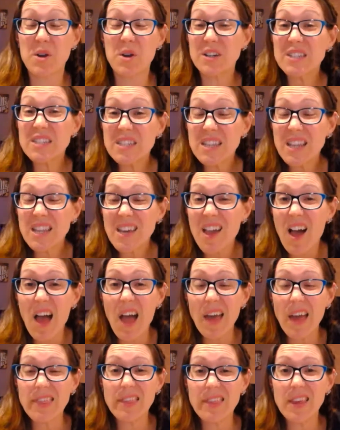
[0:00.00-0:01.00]
personally,
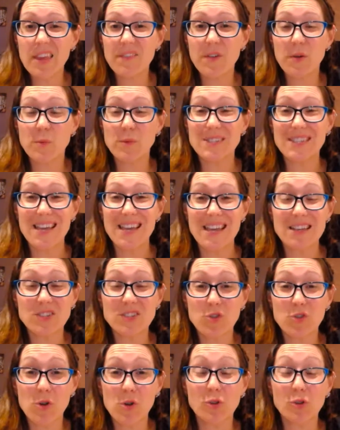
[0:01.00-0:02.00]
I think if it was
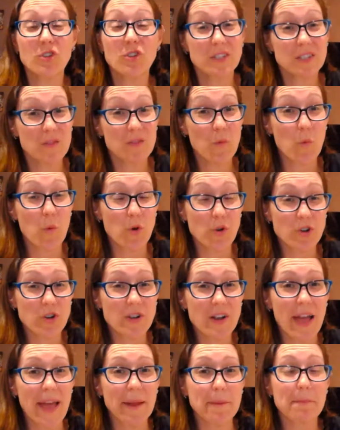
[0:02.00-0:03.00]
heat stroke, lots of
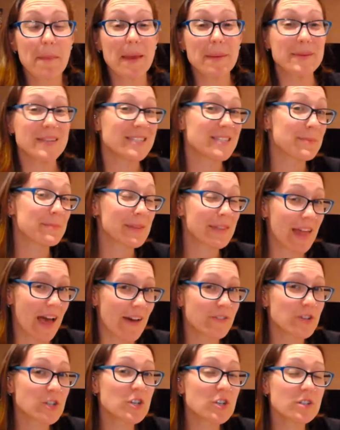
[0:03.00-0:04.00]
water and maybe some
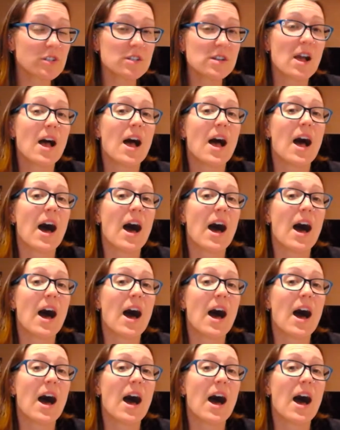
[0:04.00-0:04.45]
lavender.